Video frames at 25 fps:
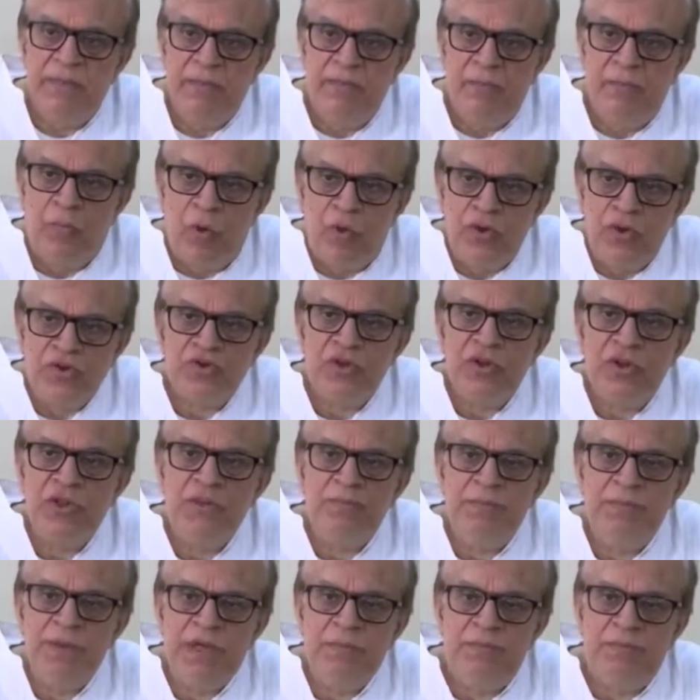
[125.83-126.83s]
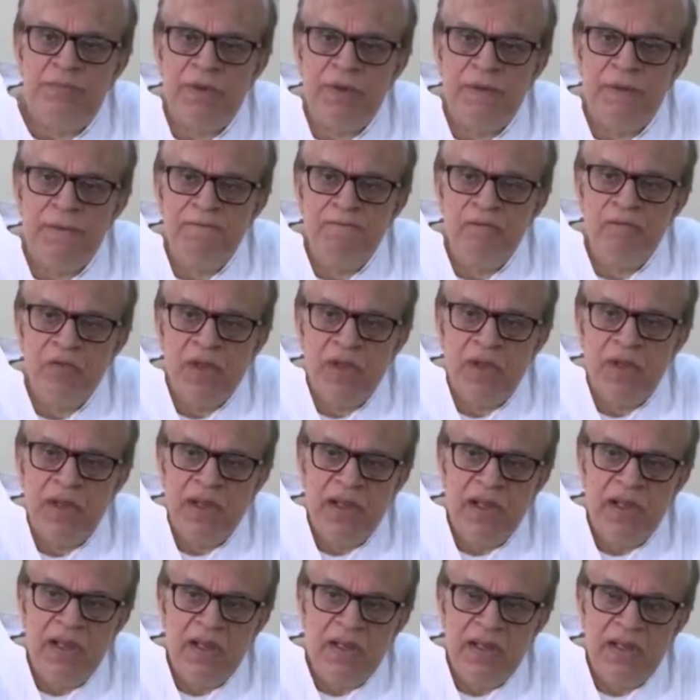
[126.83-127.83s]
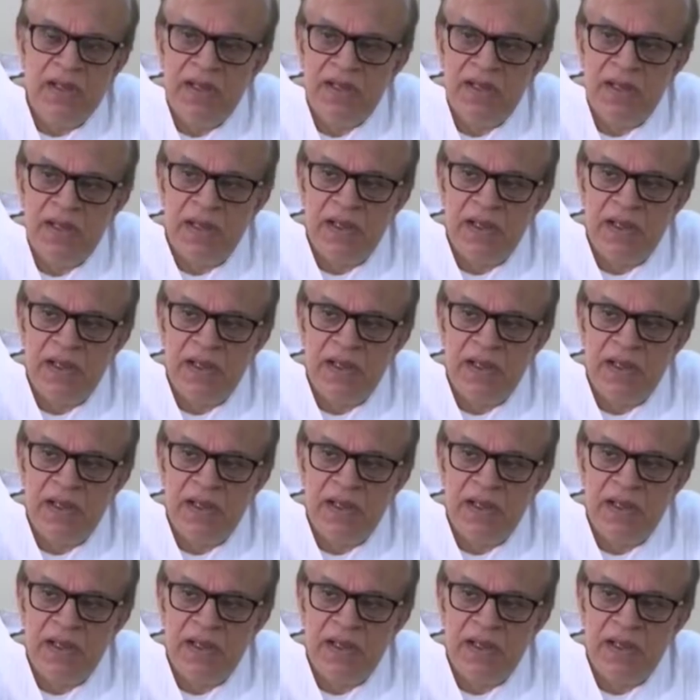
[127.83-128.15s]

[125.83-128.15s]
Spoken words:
Most of the people in